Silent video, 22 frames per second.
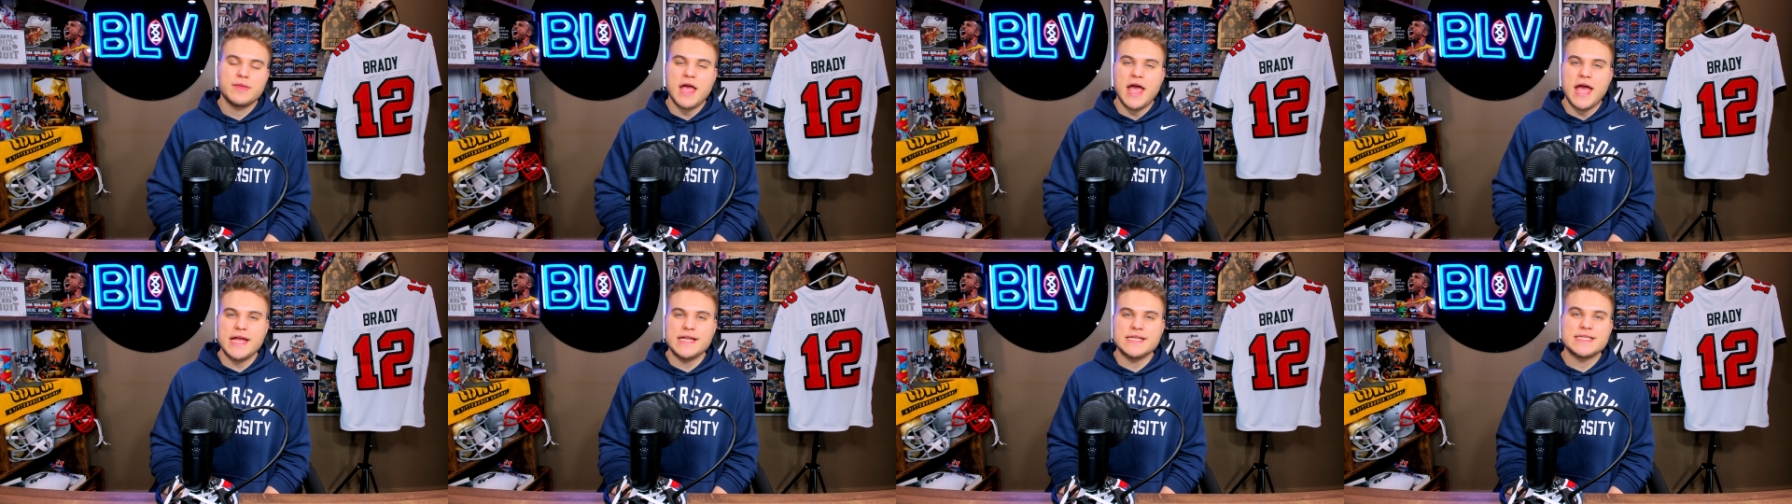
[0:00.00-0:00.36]

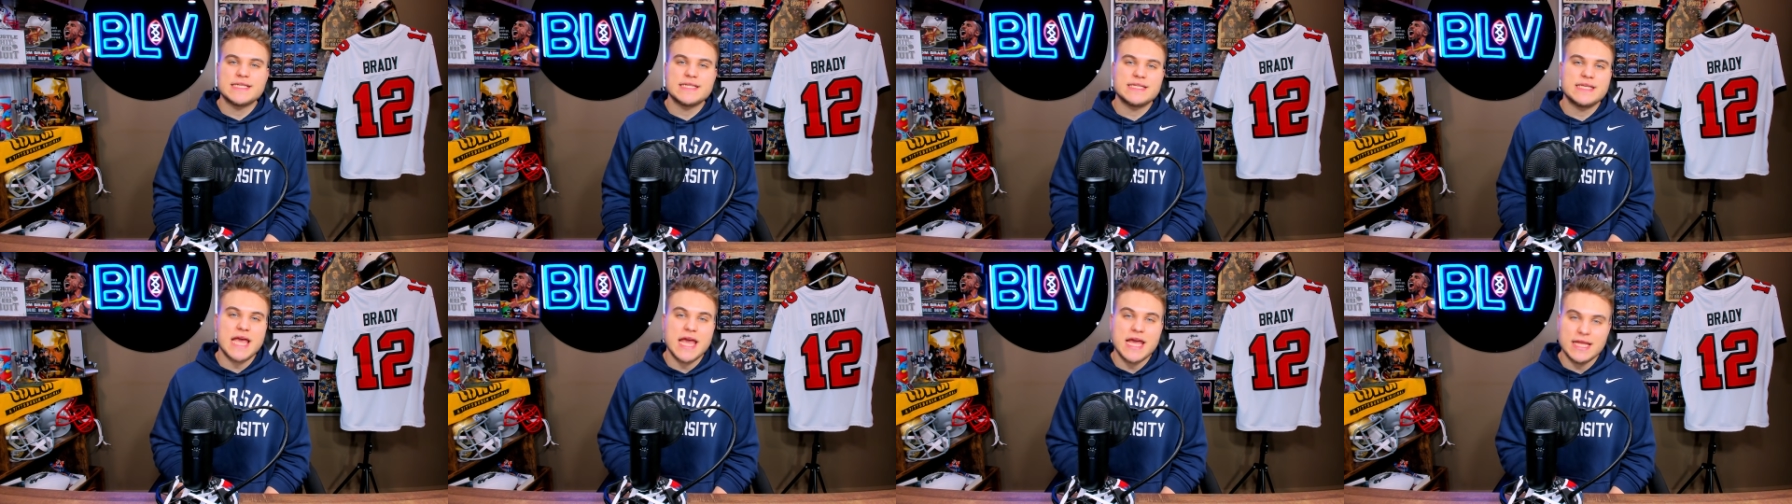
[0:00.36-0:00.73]
and
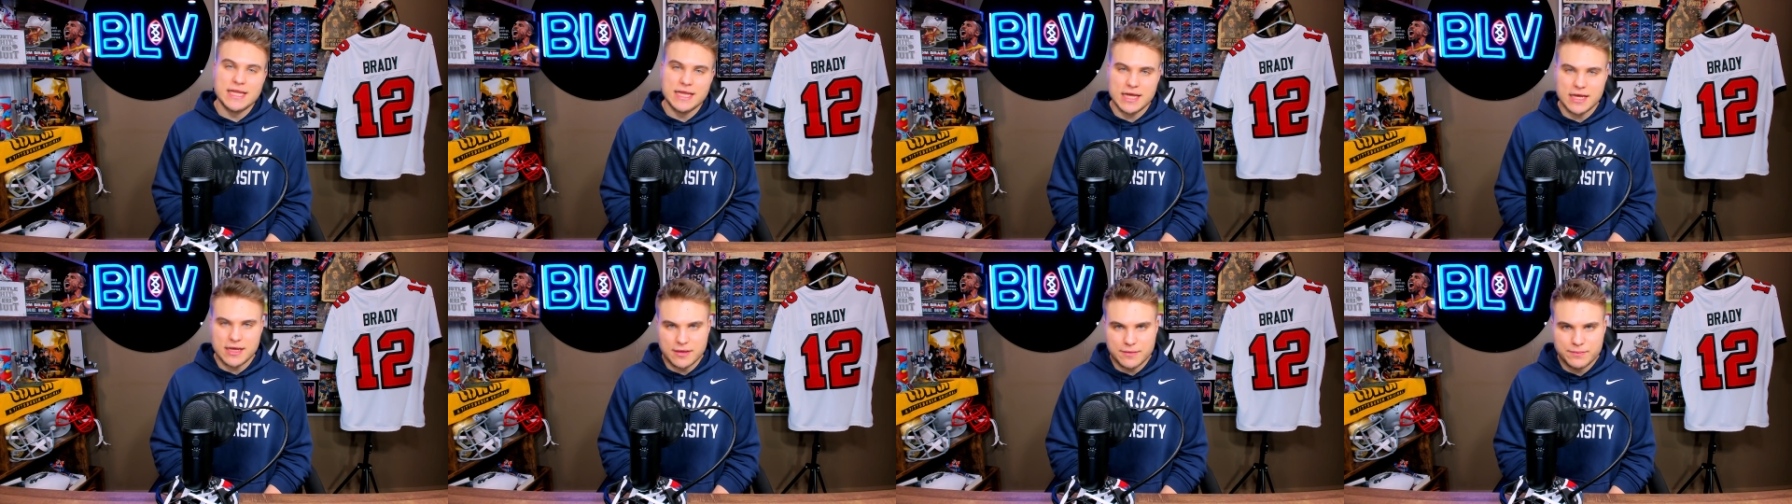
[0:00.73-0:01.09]

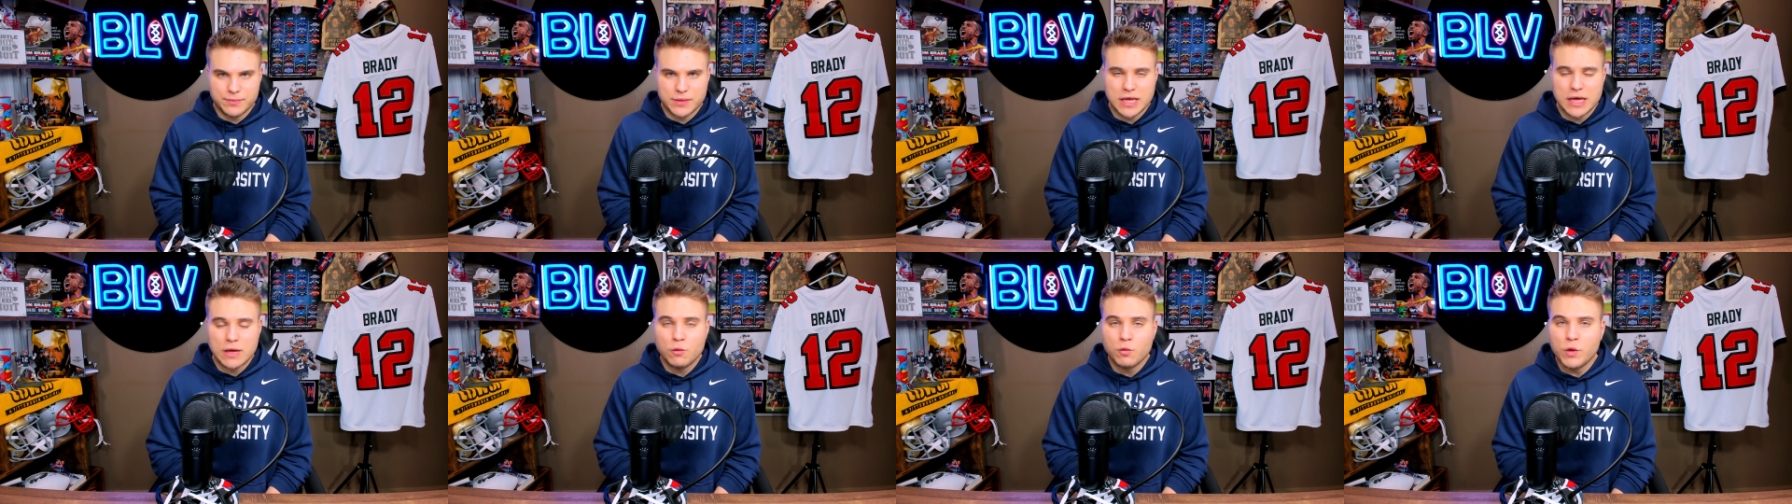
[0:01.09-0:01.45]
Staley
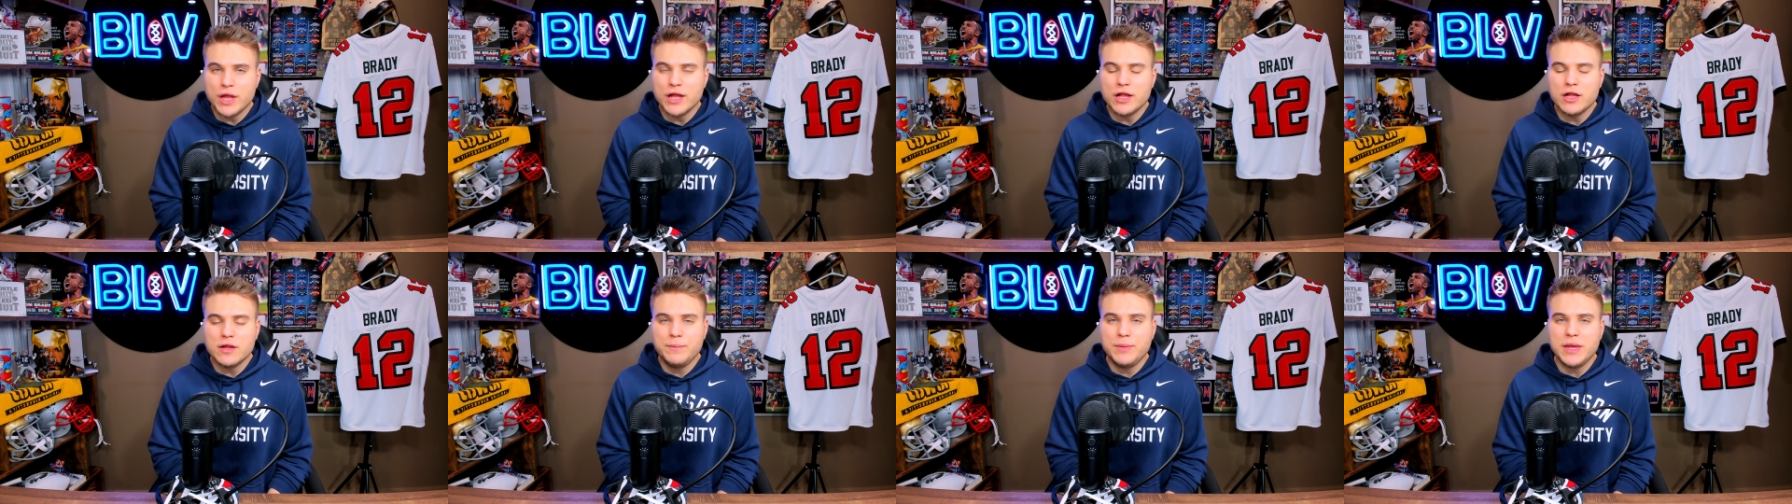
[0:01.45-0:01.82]

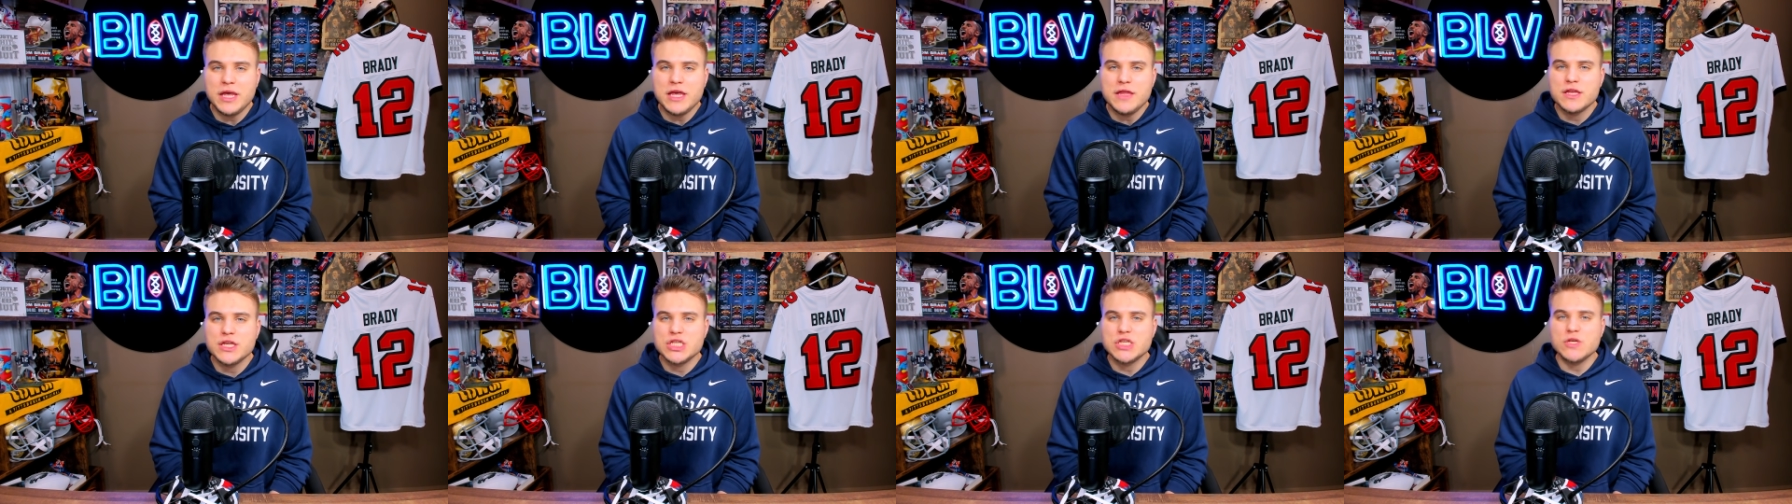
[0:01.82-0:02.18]
will
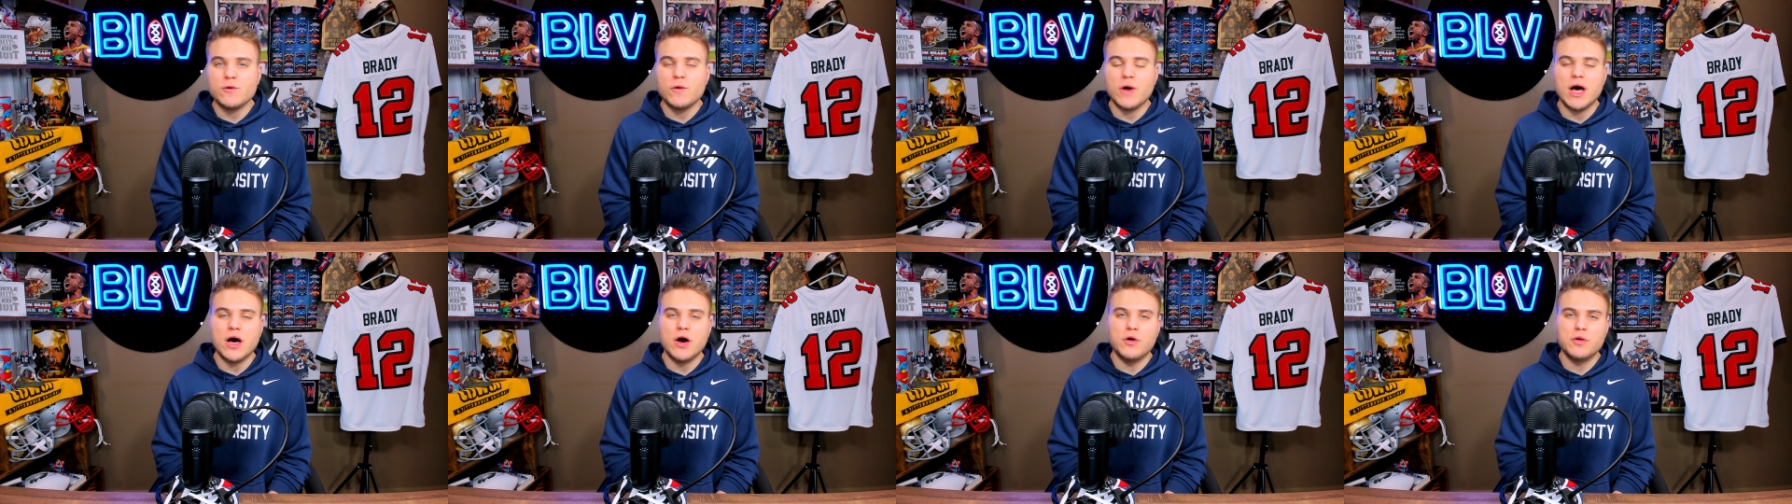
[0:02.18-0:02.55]
be the
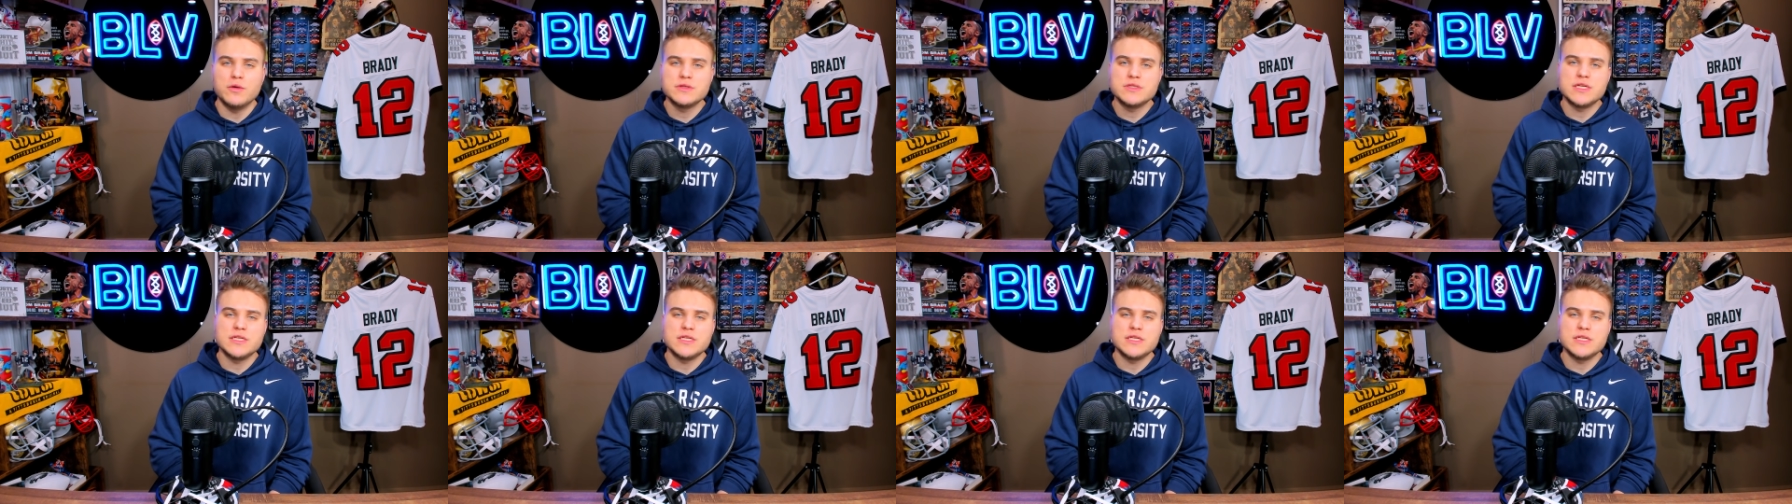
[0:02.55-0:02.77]
duo